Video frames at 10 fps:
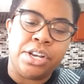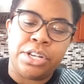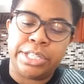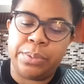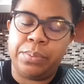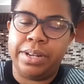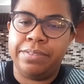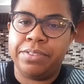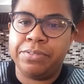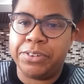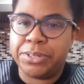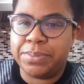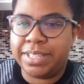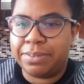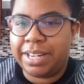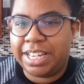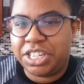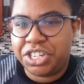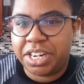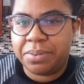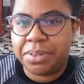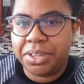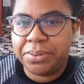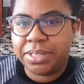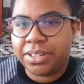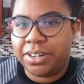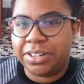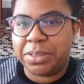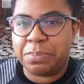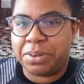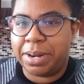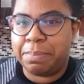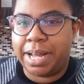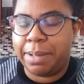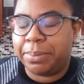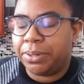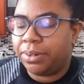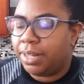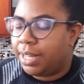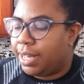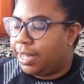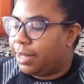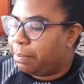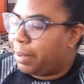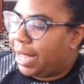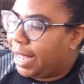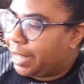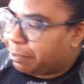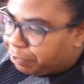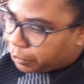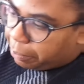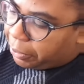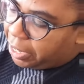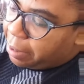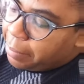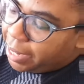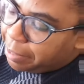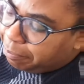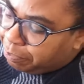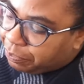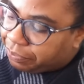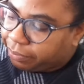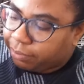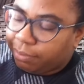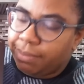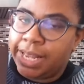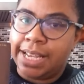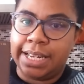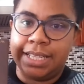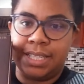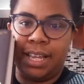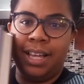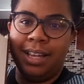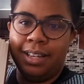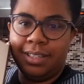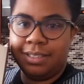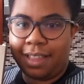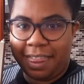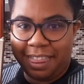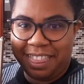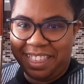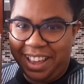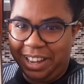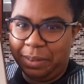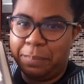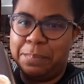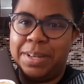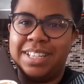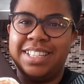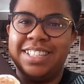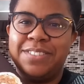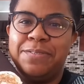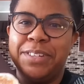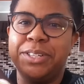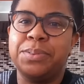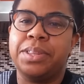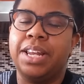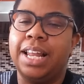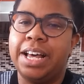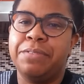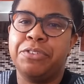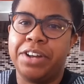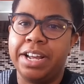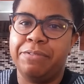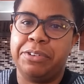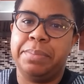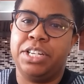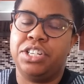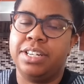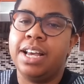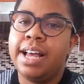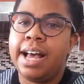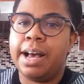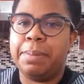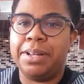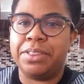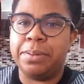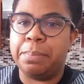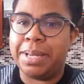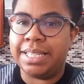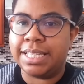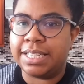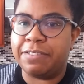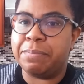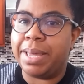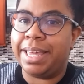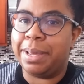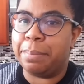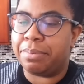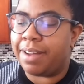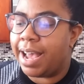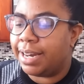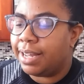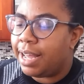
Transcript: So one of the first ones I would like to share with you is called The Bread Bible by Burning Bomb. It is thick because it's filled with a lot of great information about the basics of making bread.